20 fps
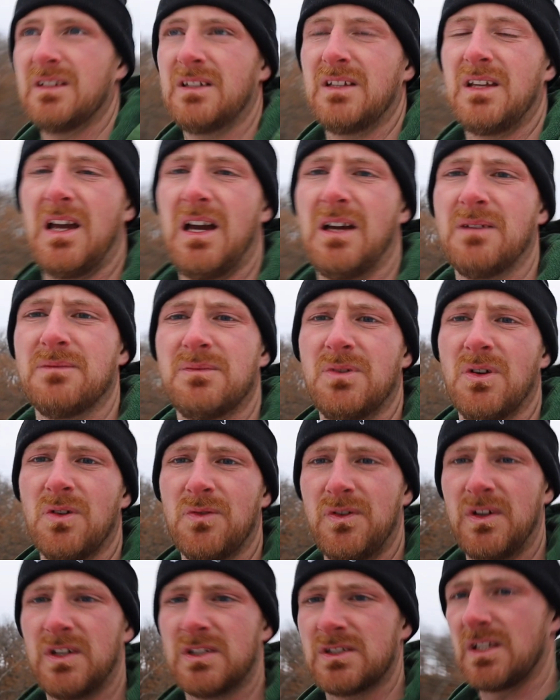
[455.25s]
yeah, no
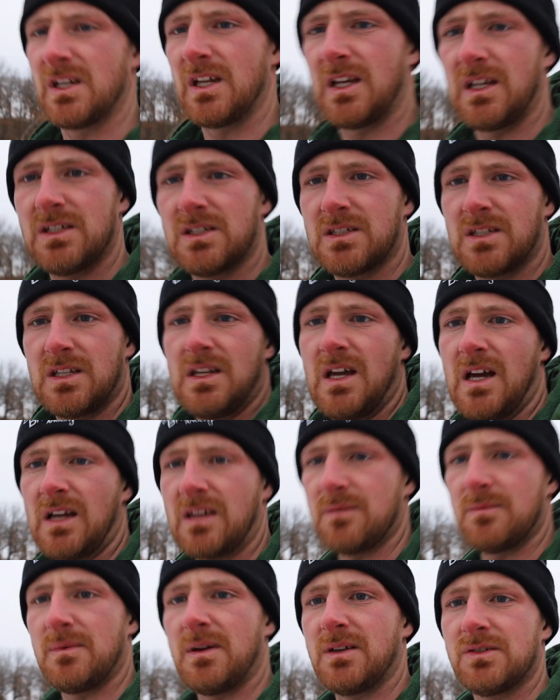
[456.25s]
fish today, just a
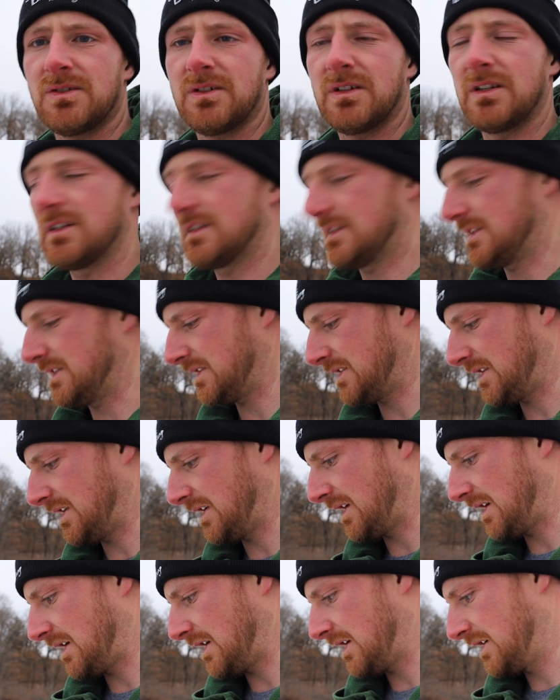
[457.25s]
documentary, just
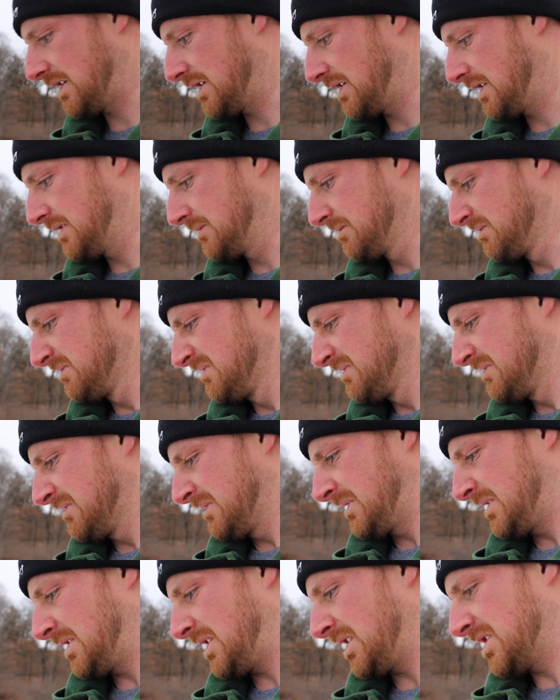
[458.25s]
a
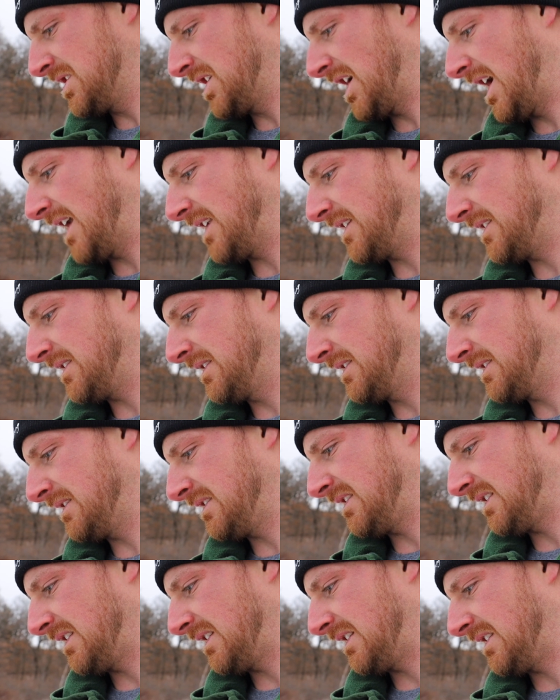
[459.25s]
just chatting.
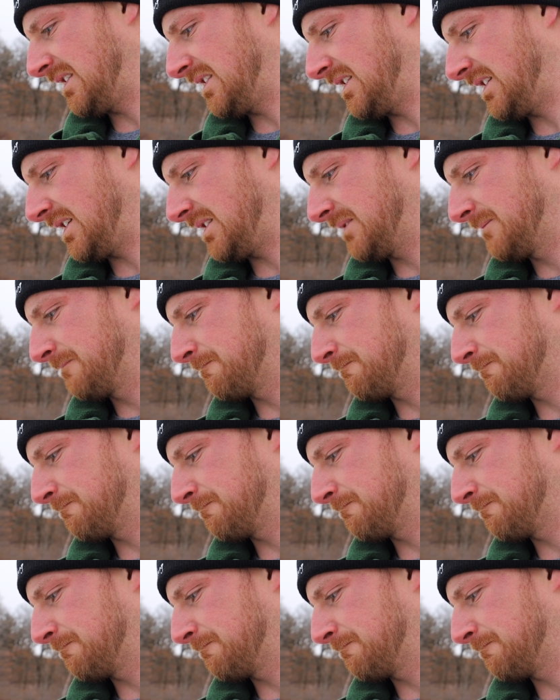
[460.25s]
And